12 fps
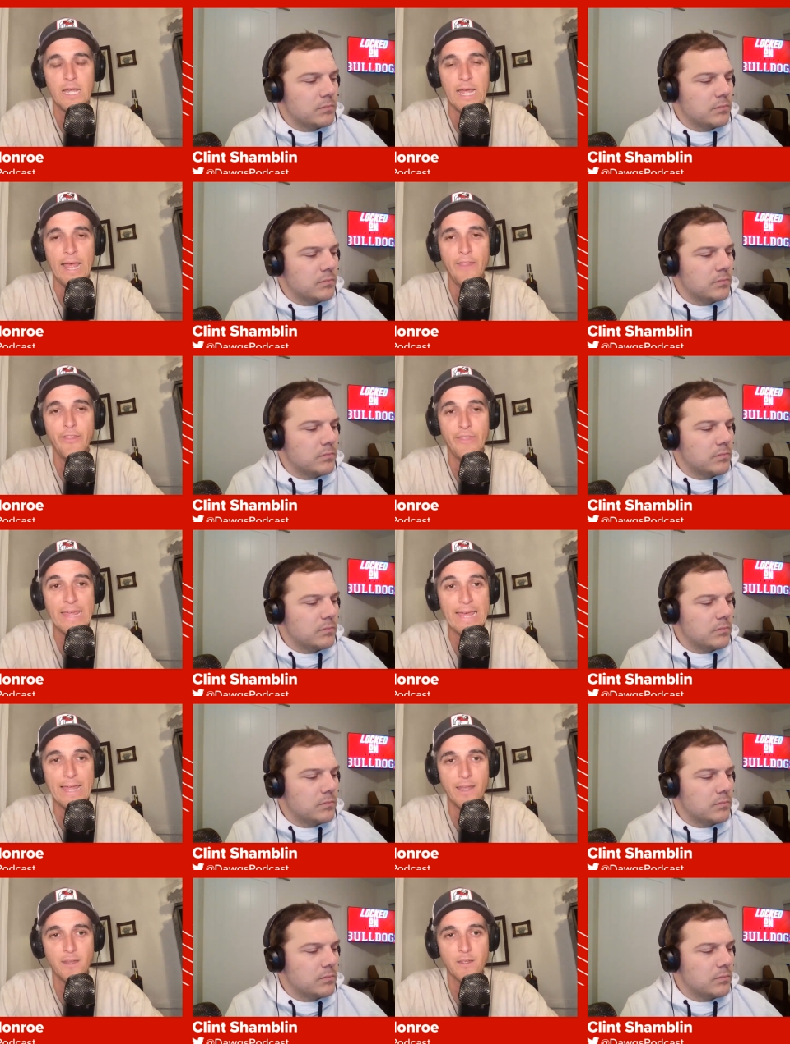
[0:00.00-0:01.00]
Speaker 1: And
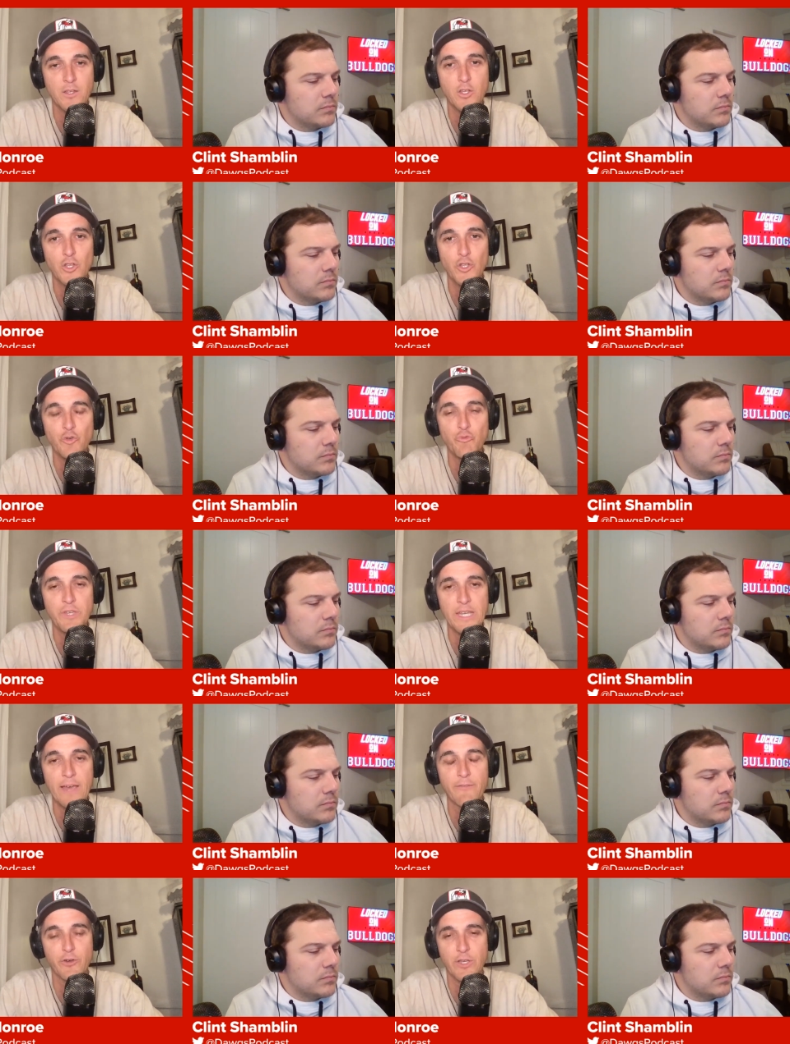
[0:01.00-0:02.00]
then you
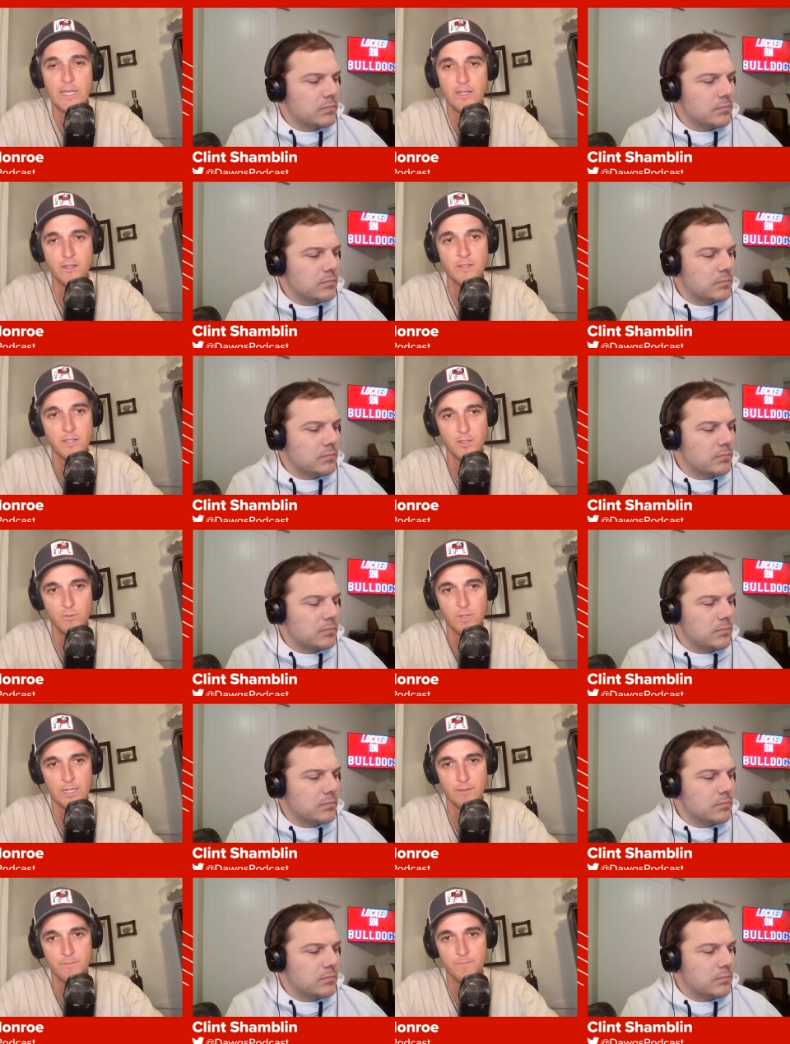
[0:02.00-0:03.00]
never get a D U I.